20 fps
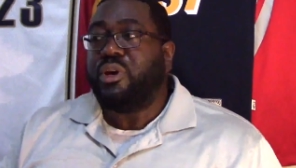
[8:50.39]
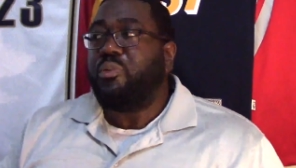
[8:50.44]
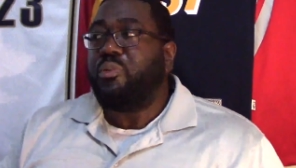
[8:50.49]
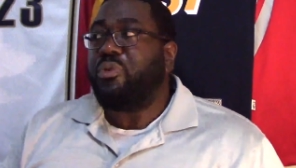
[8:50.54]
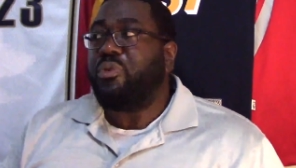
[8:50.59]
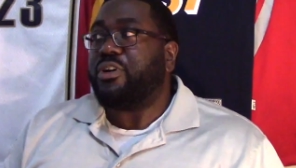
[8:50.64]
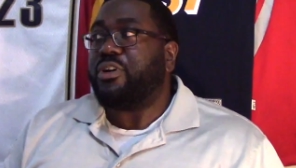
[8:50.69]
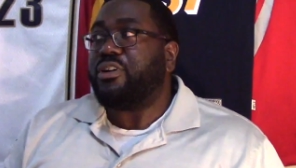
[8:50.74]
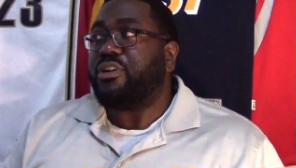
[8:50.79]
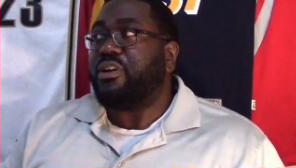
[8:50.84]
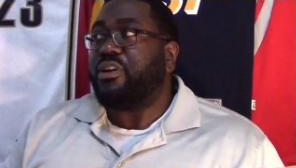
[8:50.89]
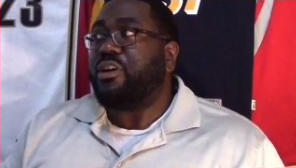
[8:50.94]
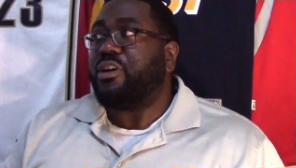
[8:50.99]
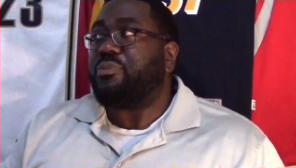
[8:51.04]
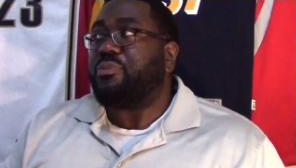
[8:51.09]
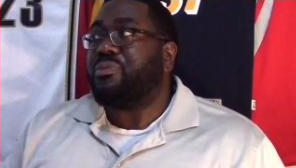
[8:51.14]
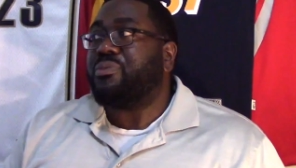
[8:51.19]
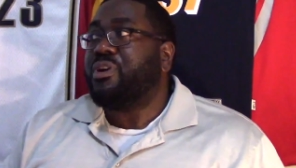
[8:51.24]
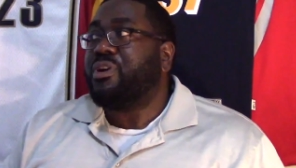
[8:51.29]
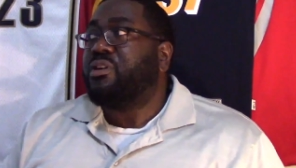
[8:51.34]
but
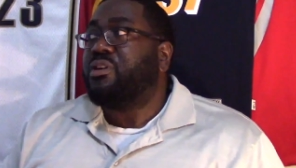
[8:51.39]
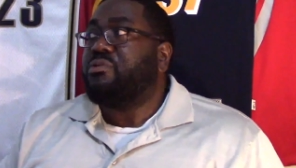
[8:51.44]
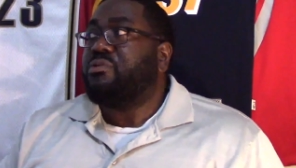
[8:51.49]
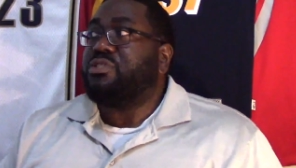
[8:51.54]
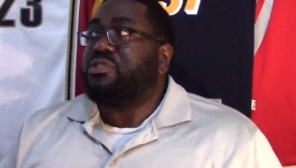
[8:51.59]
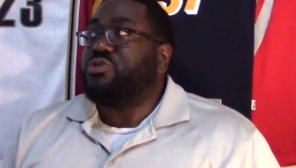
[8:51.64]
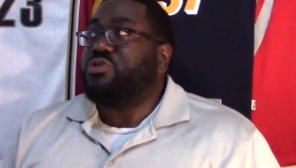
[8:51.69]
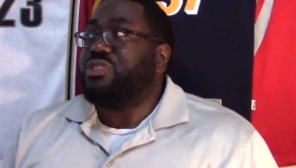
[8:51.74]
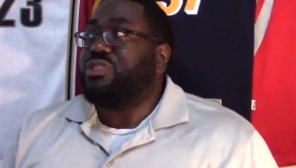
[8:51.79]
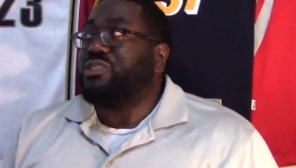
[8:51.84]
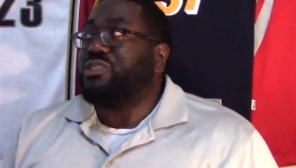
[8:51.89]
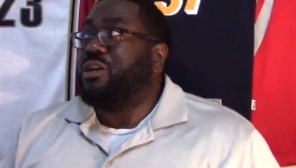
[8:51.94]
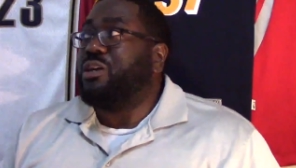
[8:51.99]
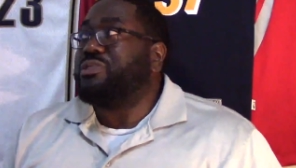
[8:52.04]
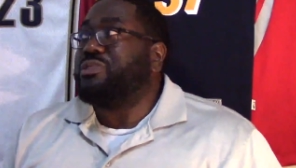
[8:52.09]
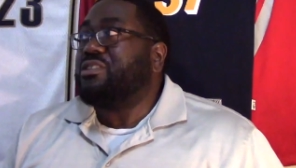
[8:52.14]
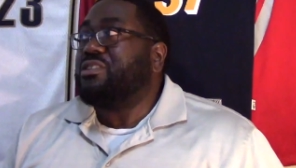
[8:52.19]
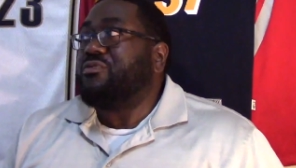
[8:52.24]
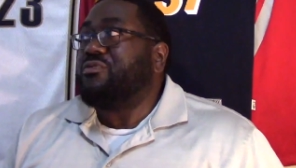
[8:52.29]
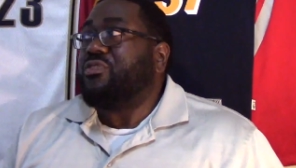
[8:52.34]
with Tristan
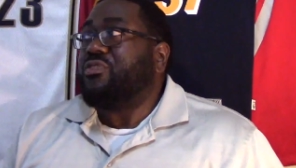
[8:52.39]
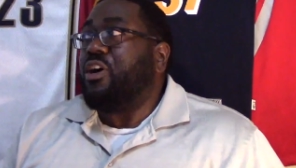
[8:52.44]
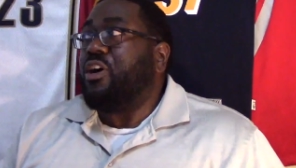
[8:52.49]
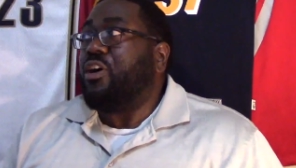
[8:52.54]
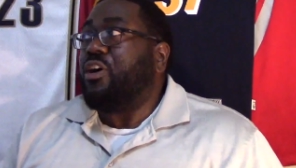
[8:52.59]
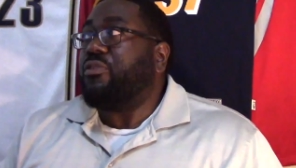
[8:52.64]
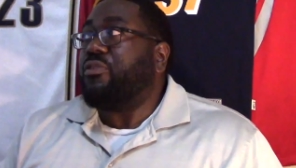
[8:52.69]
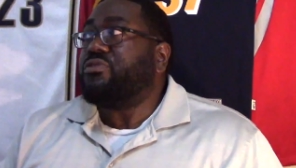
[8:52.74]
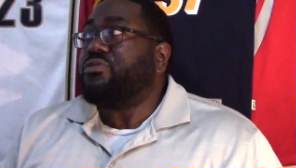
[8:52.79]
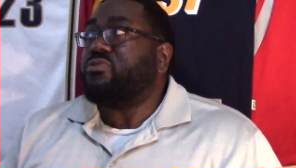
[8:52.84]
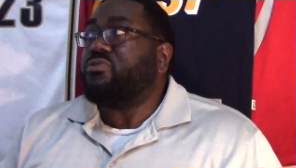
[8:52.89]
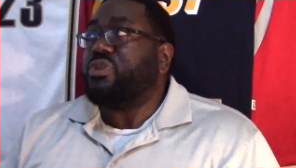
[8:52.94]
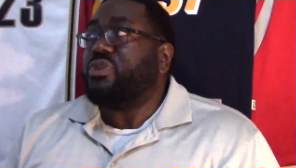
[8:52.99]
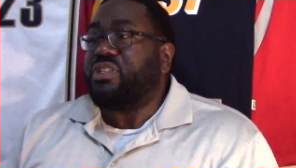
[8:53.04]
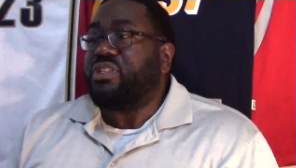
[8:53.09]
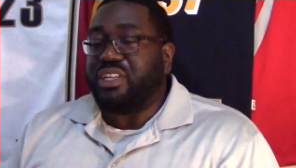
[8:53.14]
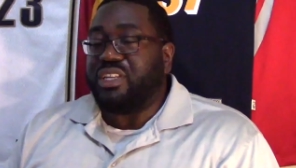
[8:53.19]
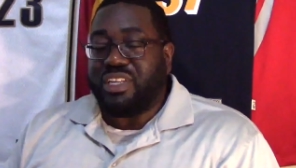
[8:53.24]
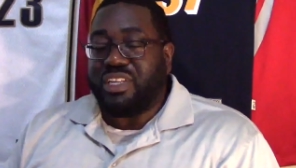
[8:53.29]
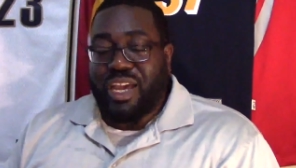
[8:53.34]
Thompson involved with
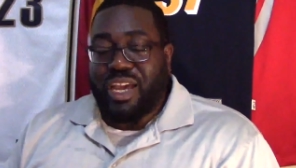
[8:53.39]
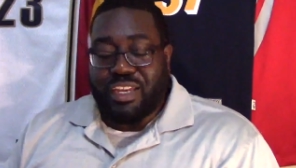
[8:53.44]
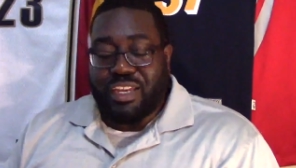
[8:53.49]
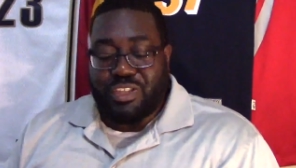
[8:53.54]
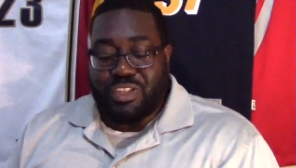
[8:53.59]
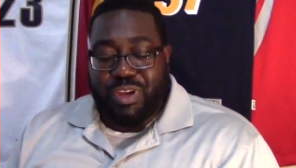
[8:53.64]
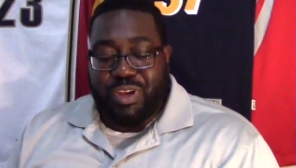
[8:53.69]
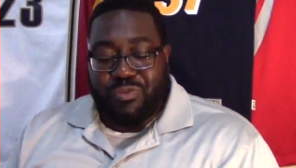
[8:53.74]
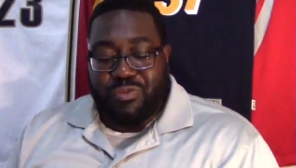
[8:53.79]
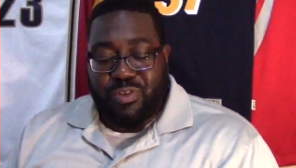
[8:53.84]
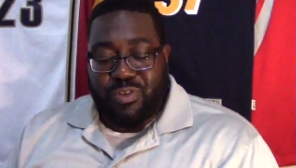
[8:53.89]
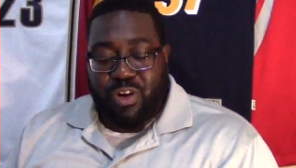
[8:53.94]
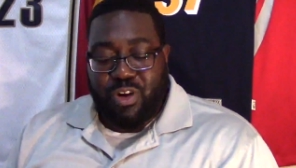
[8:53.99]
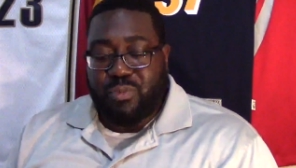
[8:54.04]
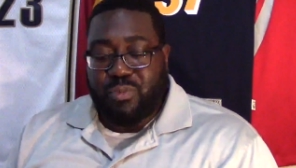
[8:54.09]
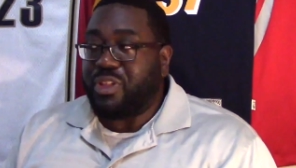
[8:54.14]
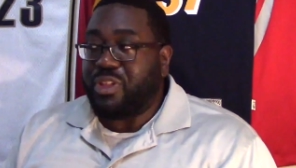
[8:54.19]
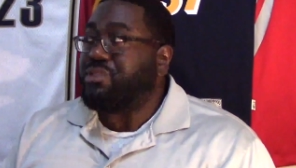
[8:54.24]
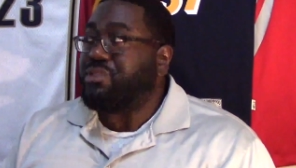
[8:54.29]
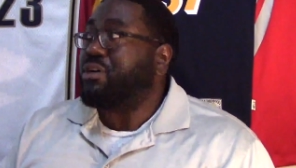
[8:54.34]
any kind of trade for
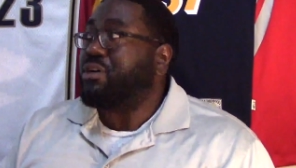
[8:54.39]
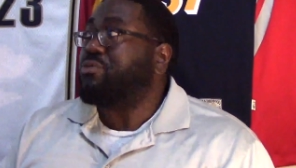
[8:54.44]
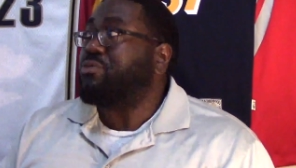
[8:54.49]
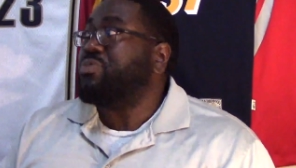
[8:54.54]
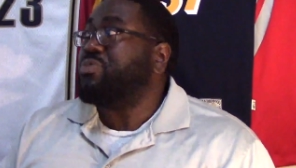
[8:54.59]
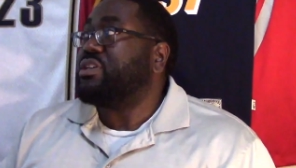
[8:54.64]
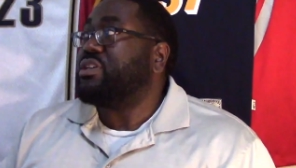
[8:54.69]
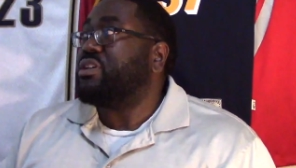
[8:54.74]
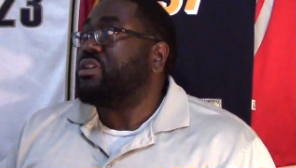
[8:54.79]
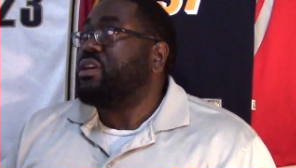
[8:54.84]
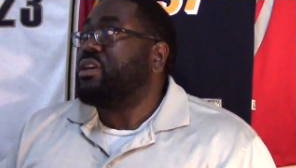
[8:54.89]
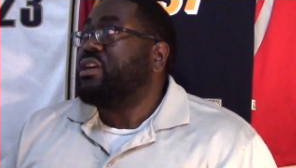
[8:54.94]
Carmelo, that would be